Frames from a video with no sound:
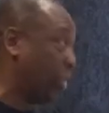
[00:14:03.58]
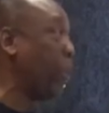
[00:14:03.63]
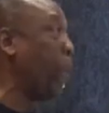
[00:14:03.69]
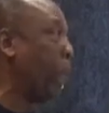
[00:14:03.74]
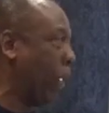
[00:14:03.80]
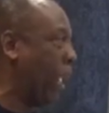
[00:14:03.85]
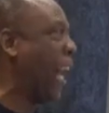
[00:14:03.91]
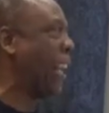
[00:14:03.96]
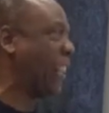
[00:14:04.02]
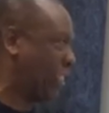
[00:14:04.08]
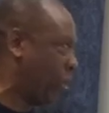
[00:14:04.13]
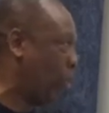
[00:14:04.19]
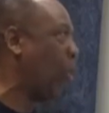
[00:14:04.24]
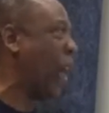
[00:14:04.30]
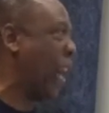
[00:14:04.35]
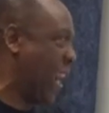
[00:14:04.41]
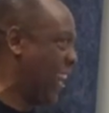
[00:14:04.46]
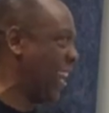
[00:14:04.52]
us two blocks
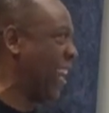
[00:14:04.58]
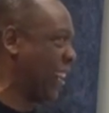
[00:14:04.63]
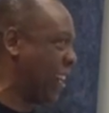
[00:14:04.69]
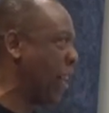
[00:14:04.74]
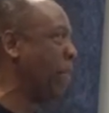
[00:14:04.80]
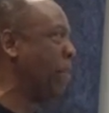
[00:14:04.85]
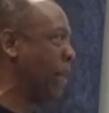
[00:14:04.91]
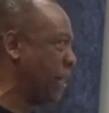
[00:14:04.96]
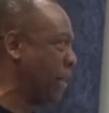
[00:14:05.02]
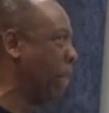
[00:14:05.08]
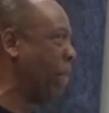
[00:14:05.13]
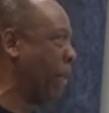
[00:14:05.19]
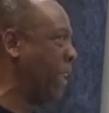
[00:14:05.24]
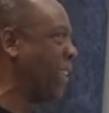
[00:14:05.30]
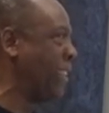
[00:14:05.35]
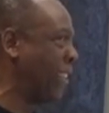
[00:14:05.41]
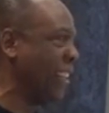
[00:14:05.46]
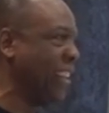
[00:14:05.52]
away and come into
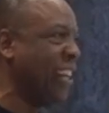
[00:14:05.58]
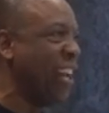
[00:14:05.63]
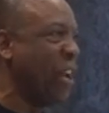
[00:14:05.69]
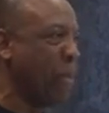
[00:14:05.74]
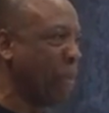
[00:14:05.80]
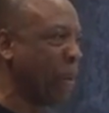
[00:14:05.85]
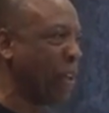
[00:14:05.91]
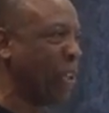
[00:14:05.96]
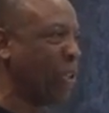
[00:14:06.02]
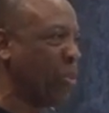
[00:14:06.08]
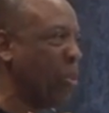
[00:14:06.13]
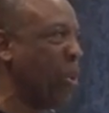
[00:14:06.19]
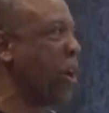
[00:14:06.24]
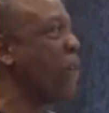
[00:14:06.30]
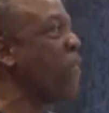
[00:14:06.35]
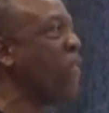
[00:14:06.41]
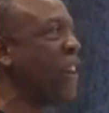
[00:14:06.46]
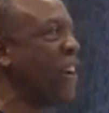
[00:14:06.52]
Beasley because
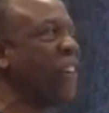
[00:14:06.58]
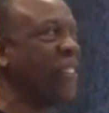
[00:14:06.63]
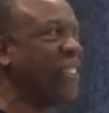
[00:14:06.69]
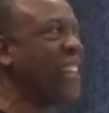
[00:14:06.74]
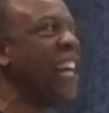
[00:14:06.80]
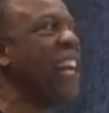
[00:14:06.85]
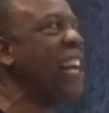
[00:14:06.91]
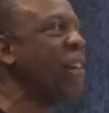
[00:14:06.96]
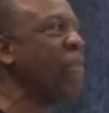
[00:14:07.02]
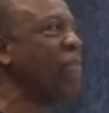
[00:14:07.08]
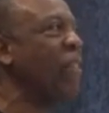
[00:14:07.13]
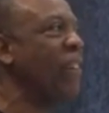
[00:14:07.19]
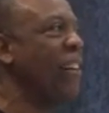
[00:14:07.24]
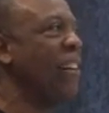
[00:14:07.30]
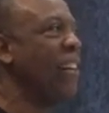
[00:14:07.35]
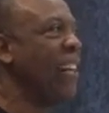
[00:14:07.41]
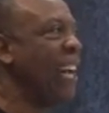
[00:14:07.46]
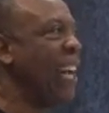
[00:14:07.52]
we're their team
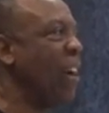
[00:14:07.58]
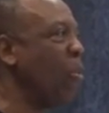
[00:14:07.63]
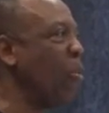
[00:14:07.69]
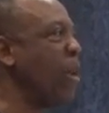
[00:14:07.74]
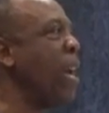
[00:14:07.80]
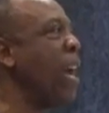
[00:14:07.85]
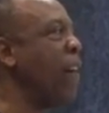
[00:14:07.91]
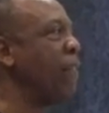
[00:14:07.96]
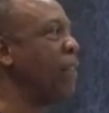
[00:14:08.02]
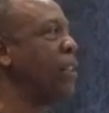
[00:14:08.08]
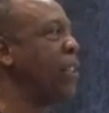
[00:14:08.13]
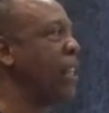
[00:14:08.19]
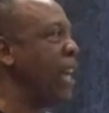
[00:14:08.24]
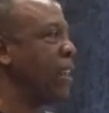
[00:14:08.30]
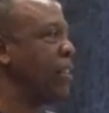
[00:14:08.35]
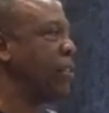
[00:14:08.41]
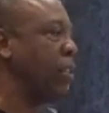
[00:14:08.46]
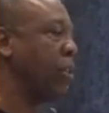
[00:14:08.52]
and we have a
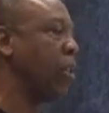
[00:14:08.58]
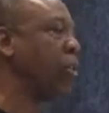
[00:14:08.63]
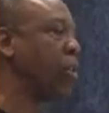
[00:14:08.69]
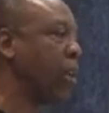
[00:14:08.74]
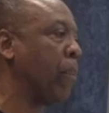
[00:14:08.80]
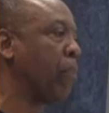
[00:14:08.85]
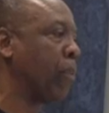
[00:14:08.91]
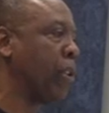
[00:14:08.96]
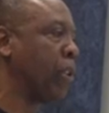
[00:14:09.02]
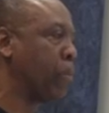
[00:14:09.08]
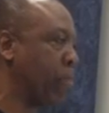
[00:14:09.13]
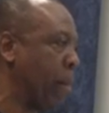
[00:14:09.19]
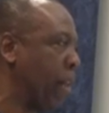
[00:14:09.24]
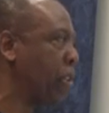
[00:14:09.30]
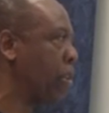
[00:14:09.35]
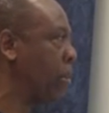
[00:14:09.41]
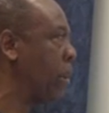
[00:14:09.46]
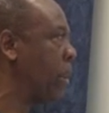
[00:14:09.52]
chance to do something
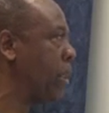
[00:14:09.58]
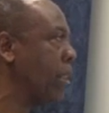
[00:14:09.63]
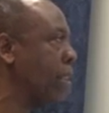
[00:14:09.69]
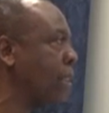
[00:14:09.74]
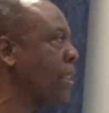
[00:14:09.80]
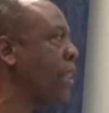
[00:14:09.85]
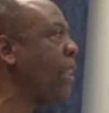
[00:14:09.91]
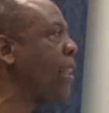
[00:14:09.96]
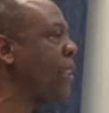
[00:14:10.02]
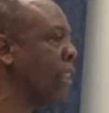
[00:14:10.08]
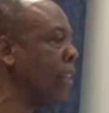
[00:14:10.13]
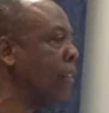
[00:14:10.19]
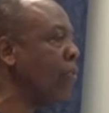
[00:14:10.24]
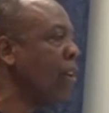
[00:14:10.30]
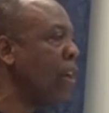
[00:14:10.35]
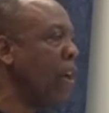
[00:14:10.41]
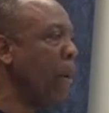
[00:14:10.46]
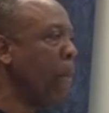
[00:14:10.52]
special with this
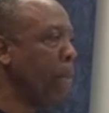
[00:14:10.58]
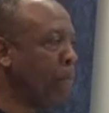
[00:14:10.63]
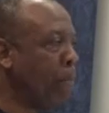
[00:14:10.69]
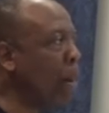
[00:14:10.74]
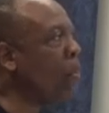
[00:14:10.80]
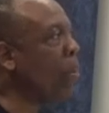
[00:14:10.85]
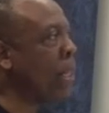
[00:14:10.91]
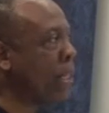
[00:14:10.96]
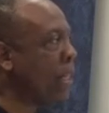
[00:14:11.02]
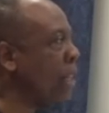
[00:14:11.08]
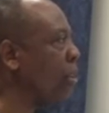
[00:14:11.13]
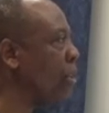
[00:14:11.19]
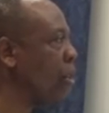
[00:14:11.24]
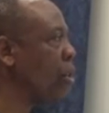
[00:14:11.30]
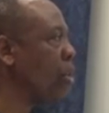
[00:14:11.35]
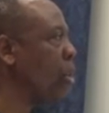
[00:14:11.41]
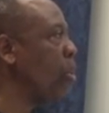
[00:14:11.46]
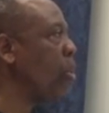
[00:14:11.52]
season, but we need
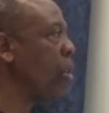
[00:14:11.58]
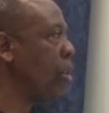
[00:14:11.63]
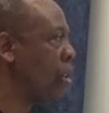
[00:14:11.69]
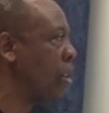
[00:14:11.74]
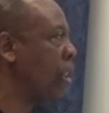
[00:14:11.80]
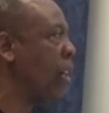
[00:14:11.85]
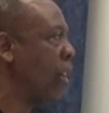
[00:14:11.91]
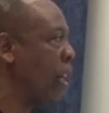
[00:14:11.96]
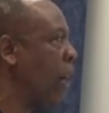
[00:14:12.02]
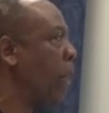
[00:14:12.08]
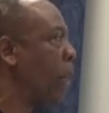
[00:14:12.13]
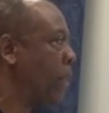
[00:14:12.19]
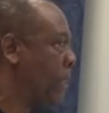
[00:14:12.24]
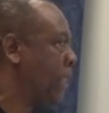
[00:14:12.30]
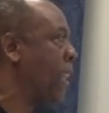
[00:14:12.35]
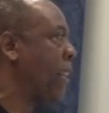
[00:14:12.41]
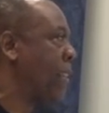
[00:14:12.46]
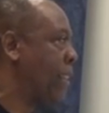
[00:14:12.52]
the students there to help
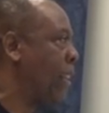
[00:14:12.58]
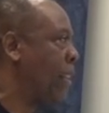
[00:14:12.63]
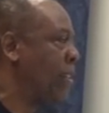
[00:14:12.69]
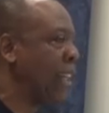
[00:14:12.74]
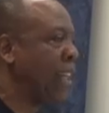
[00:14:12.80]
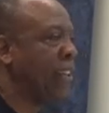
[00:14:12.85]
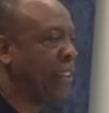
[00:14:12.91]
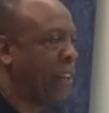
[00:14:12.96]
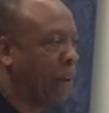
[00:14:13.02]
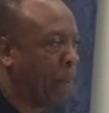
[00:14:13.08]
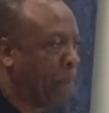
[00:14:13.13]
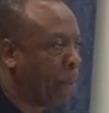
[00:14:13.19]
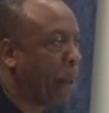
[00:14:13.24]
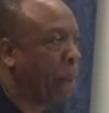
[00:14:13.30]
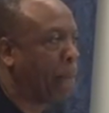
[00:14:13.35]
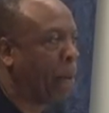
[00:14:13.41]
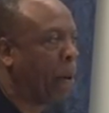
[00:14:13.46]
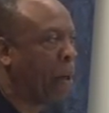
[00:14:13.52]
us get there. They're a
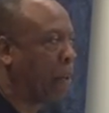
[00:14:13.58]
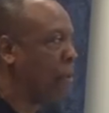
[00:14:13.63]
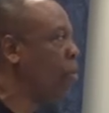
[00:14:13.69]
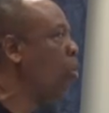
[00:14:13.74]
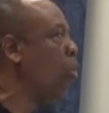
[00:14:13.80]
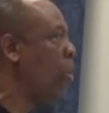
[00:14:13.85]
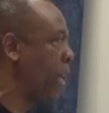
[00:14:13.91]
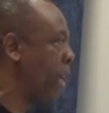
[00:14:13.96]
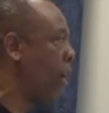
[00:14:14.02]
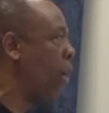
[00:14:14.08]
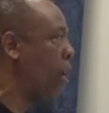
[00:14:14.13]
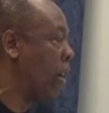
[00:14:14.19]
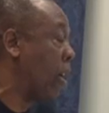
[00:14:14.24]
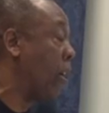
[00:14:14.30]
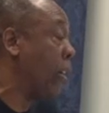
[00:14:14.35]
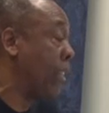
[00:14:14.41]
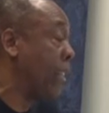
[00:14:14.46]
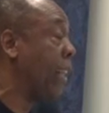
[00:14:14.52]
big part of who we are
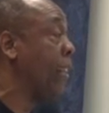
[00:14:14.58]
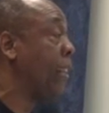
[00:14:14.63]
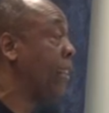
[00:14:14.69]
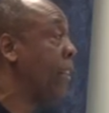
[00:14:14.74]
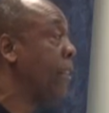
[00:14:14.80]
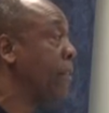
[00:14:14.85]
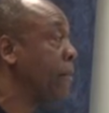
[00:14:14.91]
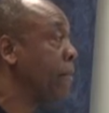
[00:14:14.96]
and our identity.